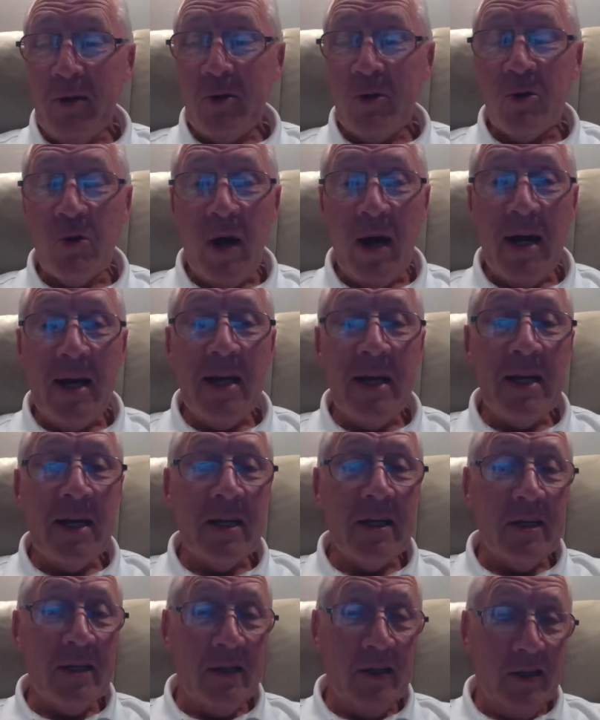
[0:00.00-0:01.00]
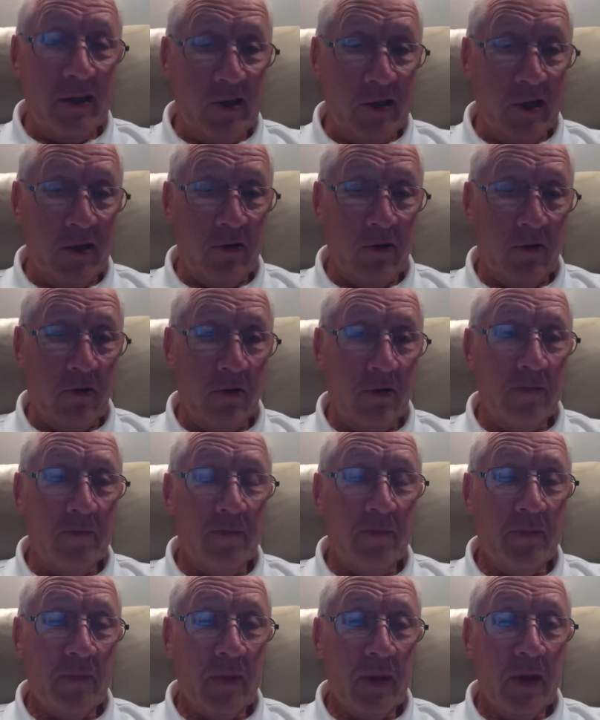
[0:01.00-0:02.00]
Training is integral.
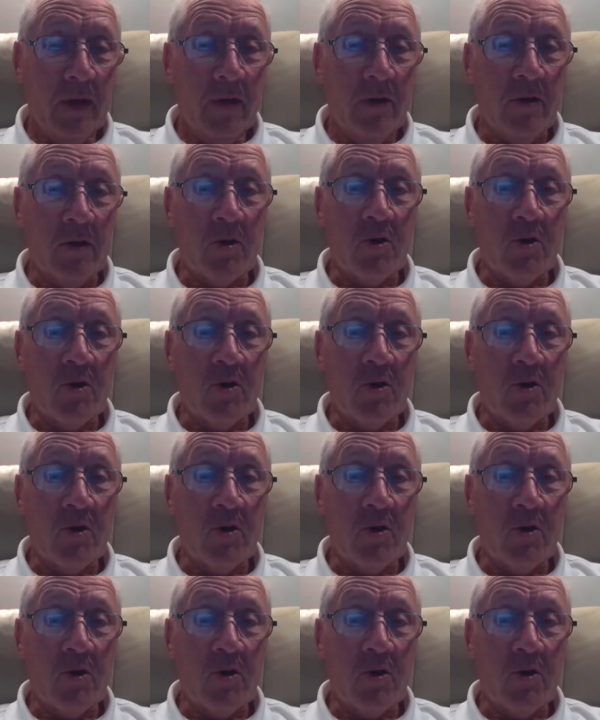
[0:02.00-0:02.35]
The